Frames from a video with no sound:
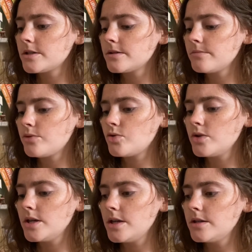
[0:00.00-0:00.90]

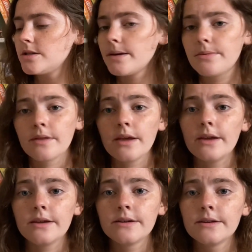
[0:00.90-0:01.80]
employee type
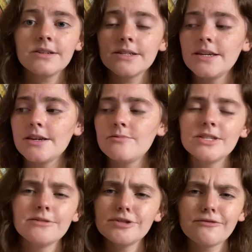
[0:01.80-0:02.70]
thing. So it
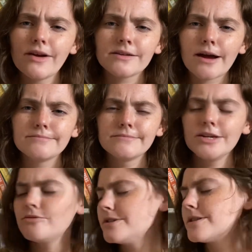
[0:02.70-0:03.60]
was a fun time. It
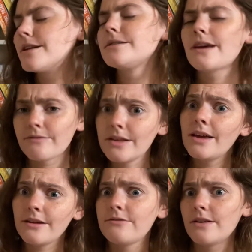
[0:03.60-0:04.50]
was definitely
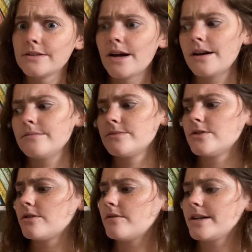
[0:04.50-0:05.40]
a fun time.
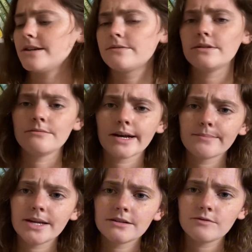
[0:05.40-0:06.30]
So I definitely
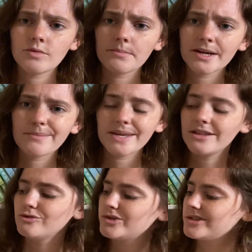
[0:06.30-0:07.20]
recommend if you want to pick up a
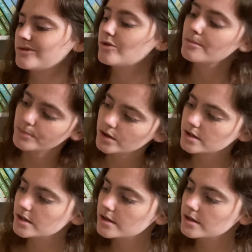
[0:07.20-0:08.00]
Lucy Score book.